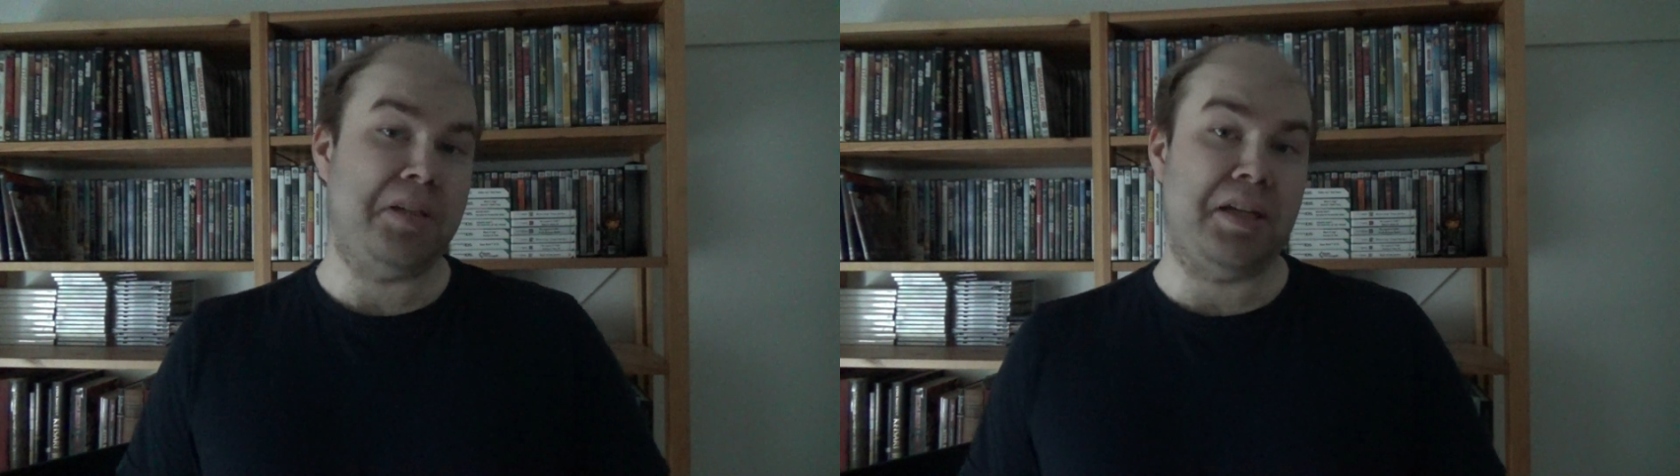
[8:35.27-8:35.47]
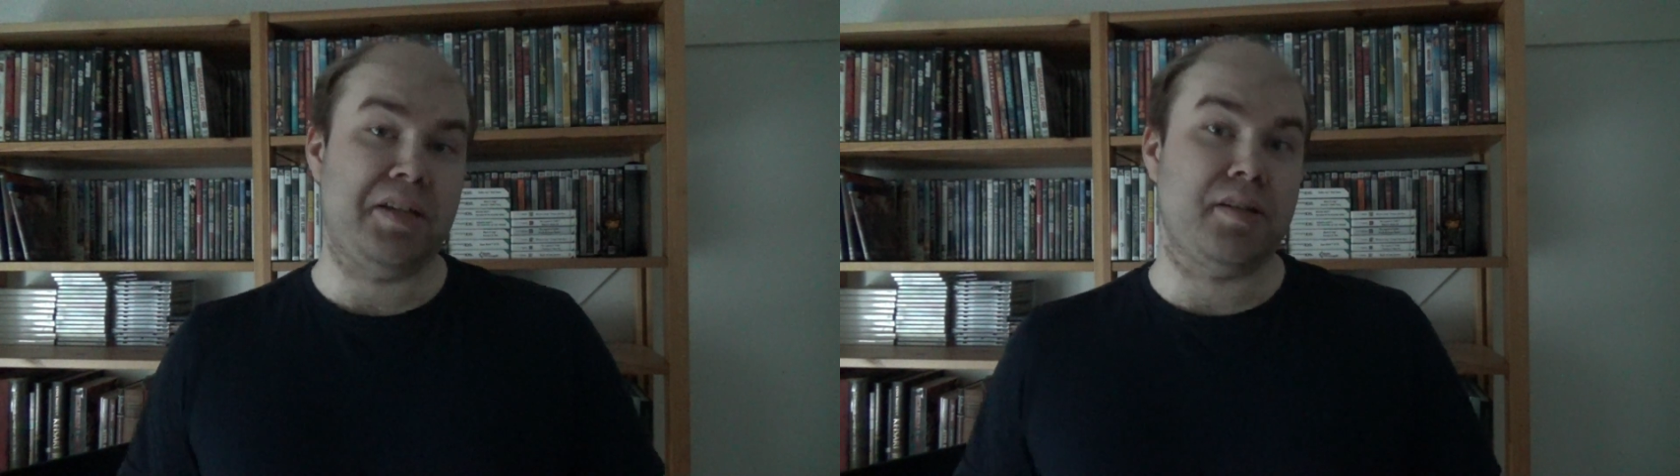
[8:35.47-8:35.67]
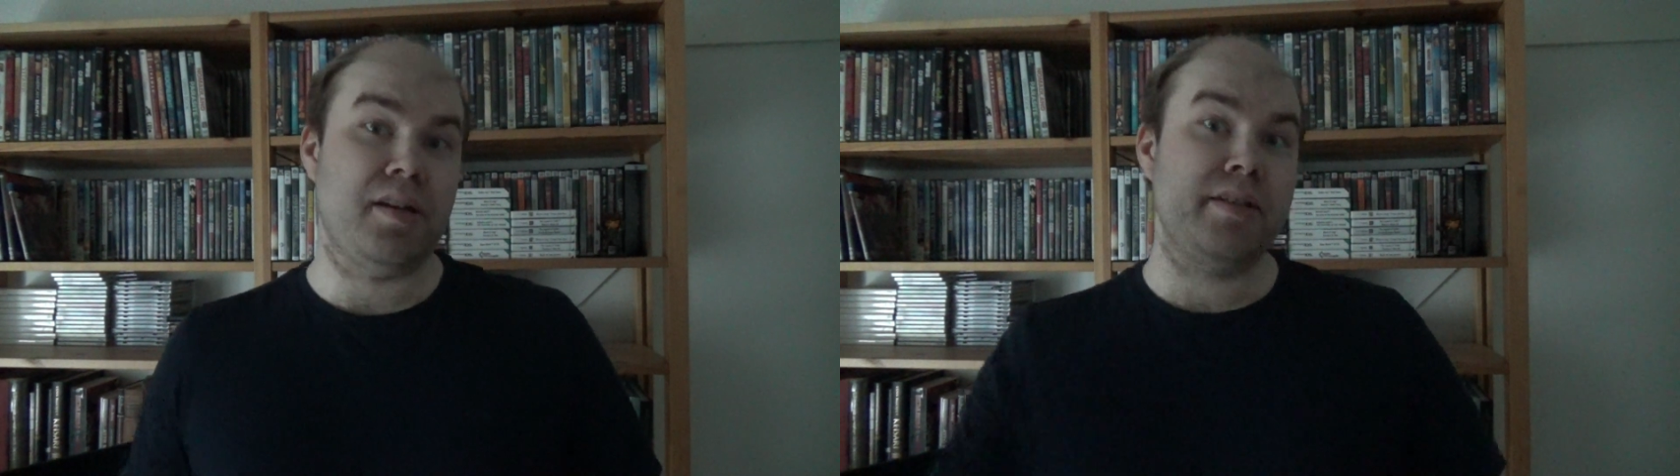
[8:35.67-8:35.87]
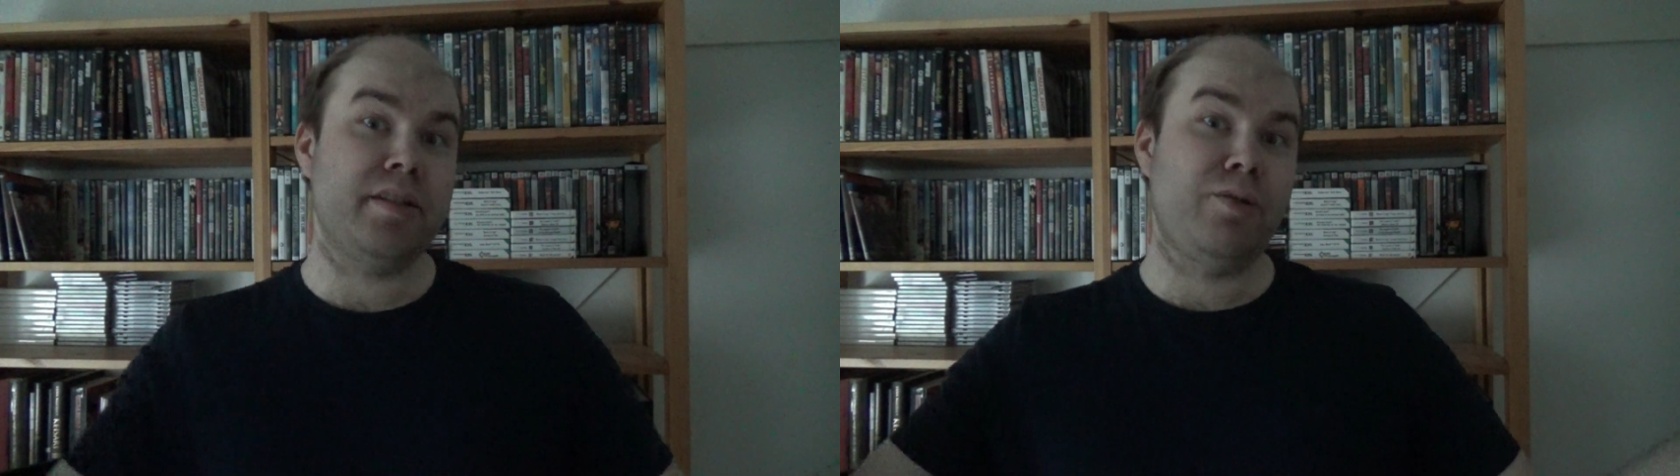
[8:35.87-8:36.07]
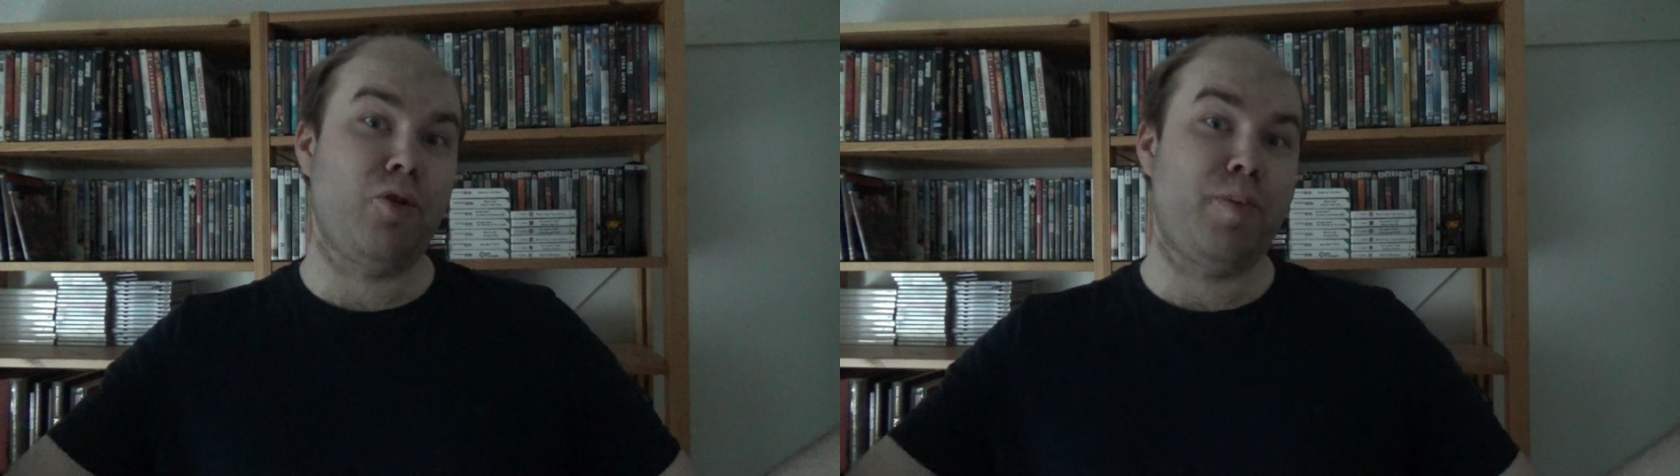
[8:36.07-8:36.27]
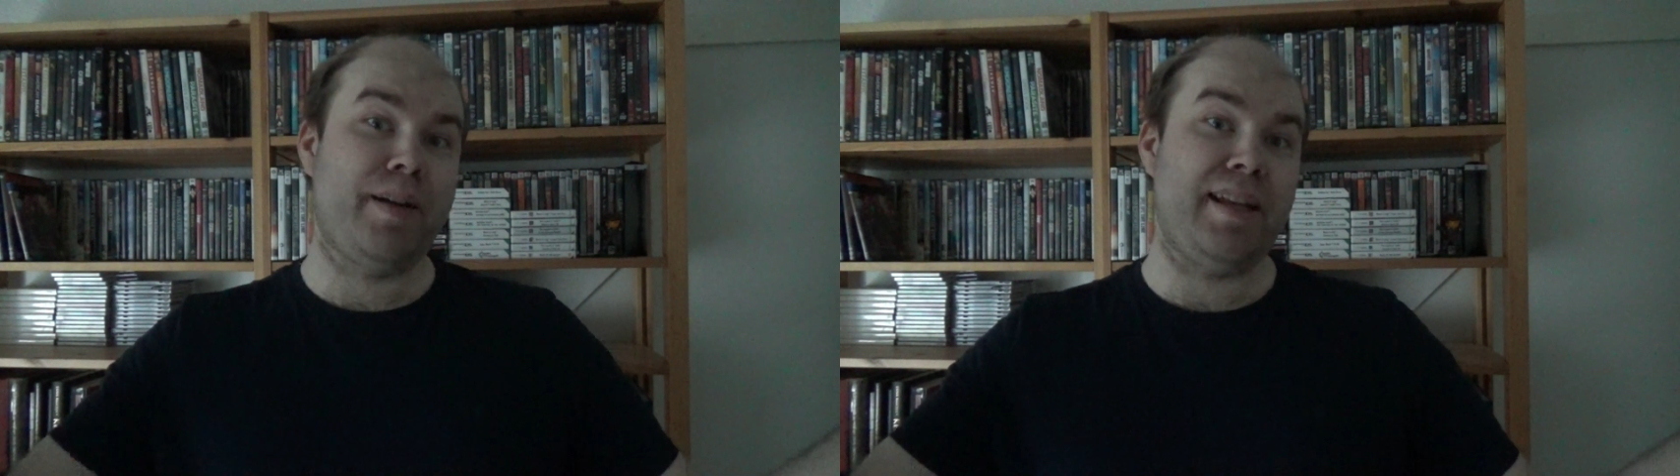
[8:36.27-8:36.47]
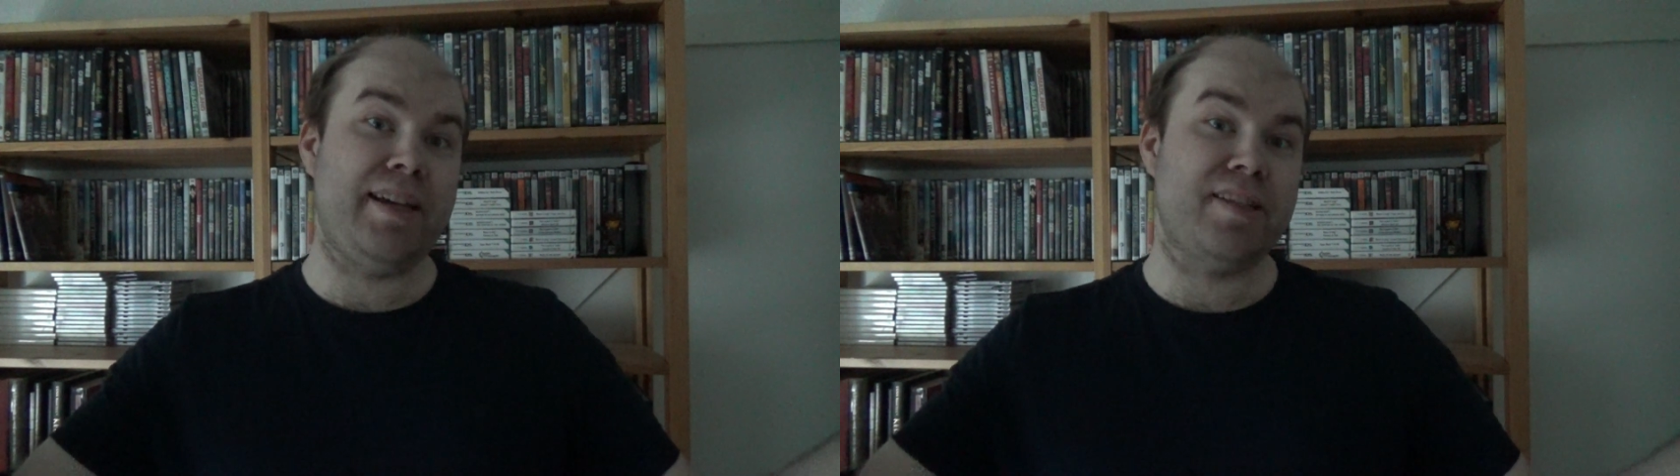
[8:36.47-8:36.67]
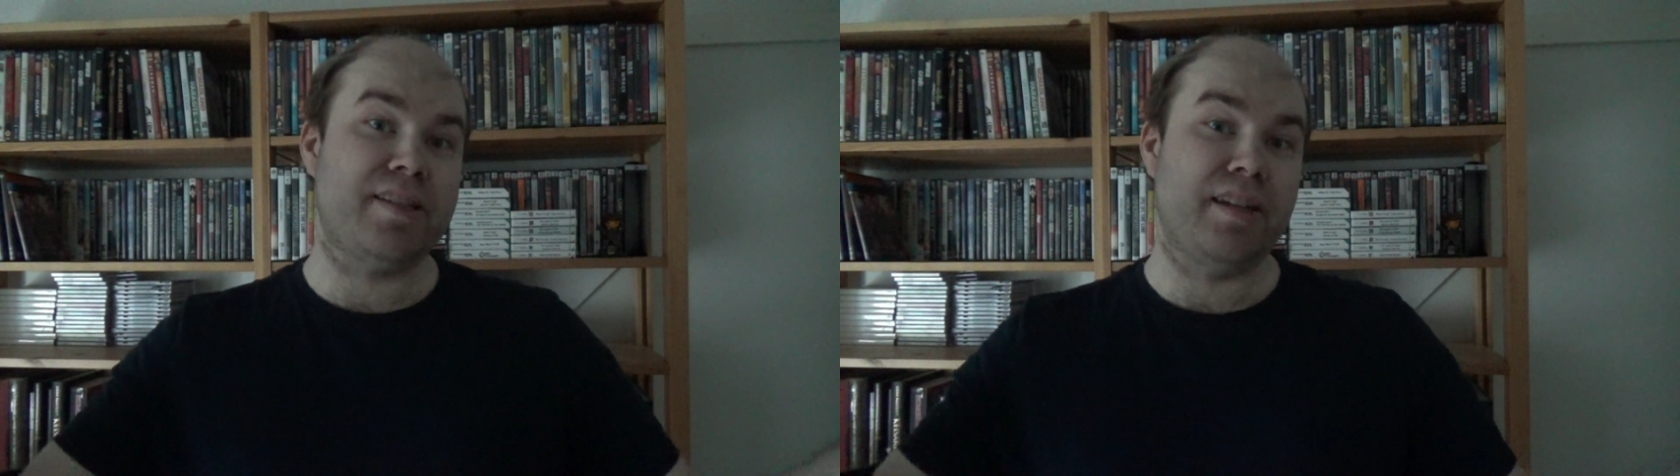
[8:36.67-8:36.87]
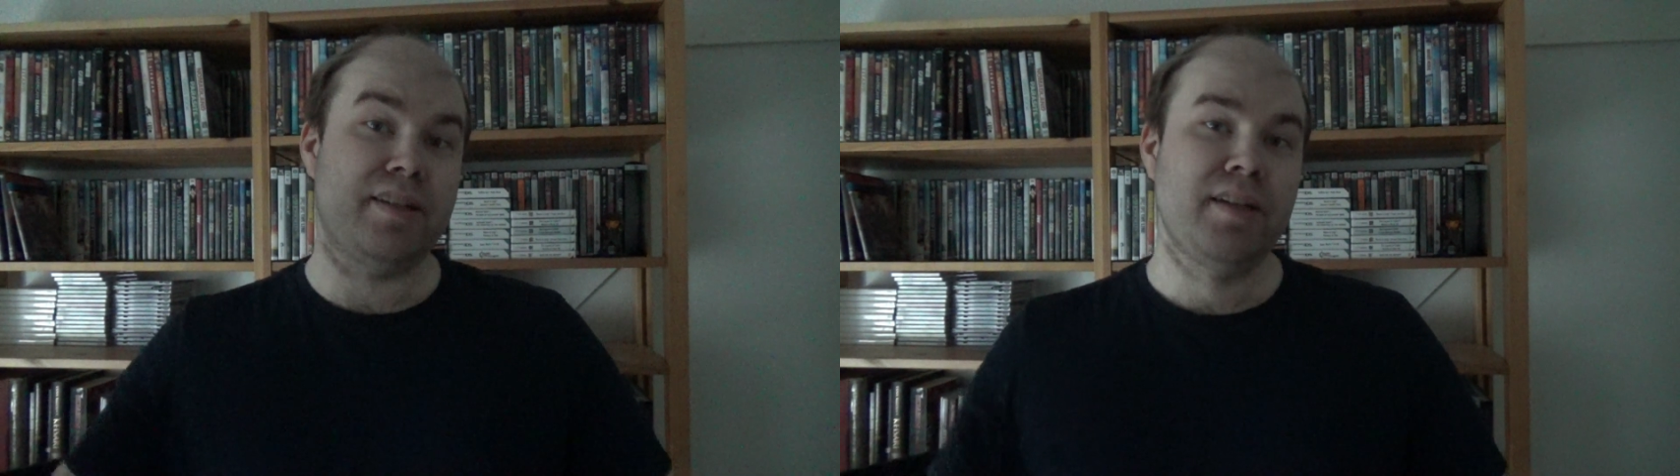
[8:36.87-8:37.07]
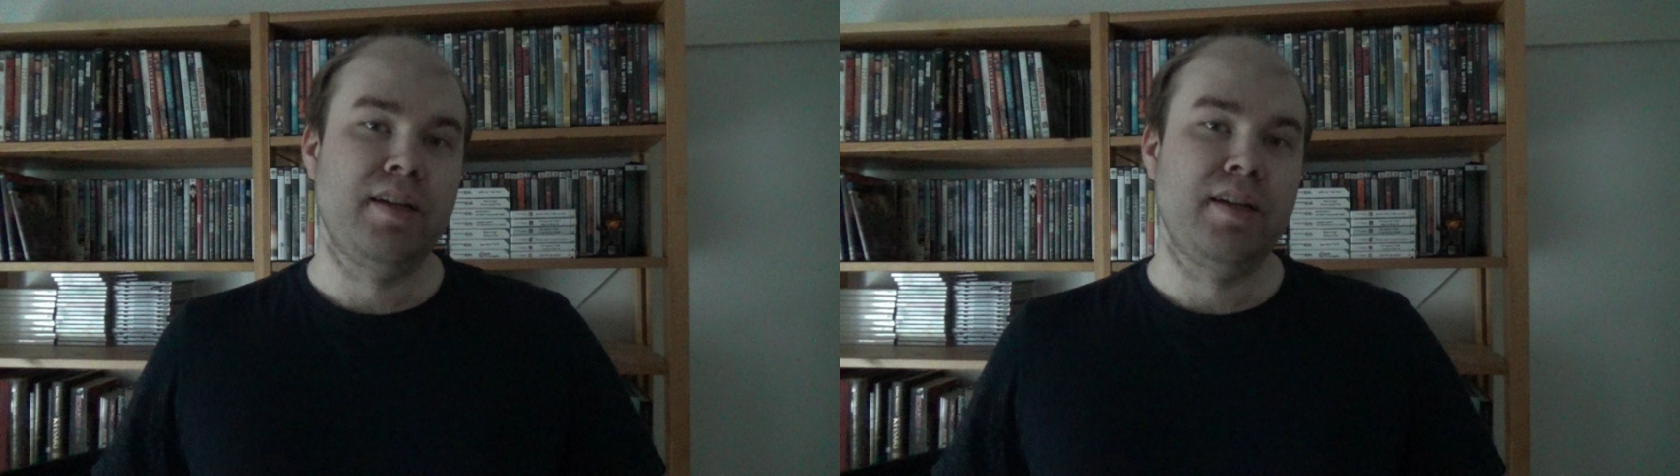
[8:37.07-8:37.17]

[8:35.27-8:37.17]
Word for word: it's just an urban legend.